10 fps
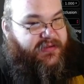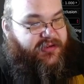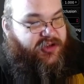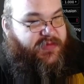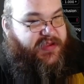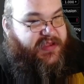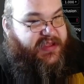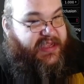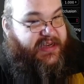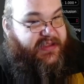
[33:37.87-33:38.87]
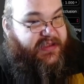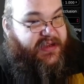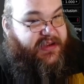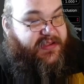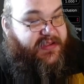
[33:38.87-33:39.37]
The ship doesn't say anything yet.
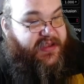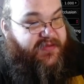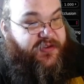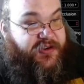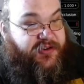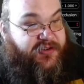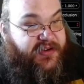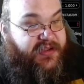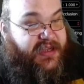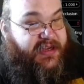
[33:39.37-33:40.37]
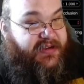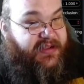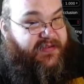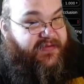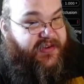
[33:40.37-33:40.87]
It doesn't say Voyager or anything. I
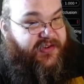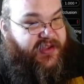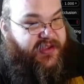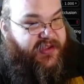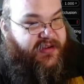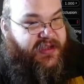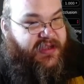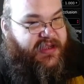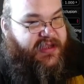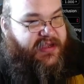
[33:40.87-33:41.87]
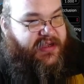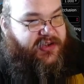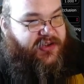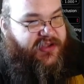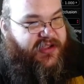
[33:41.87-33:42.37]
didn't finish that yet. I
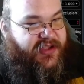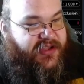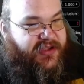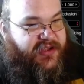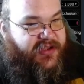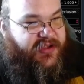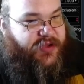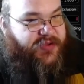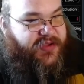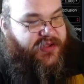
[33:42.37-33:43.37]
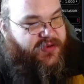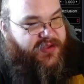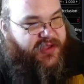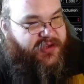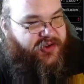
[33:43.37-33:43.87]
was just so
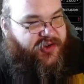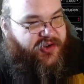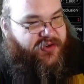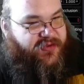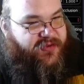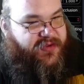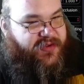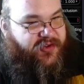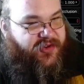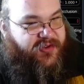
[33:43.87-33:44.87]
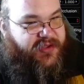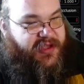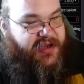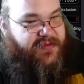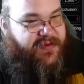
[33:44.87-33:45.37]
excited to show this
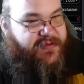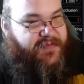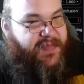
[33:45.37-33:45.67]
anywhere.